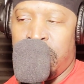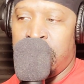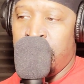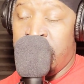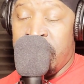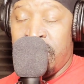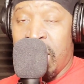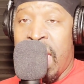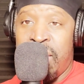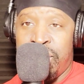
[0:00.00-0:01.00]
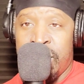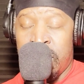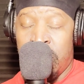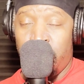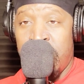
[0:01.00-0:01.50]
But it's life,
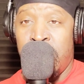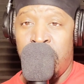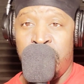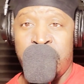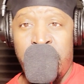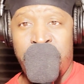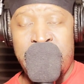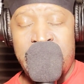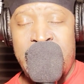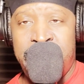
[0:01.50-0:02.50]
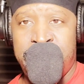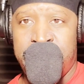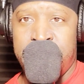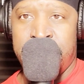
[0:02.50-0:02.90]
and it's what goes on in life.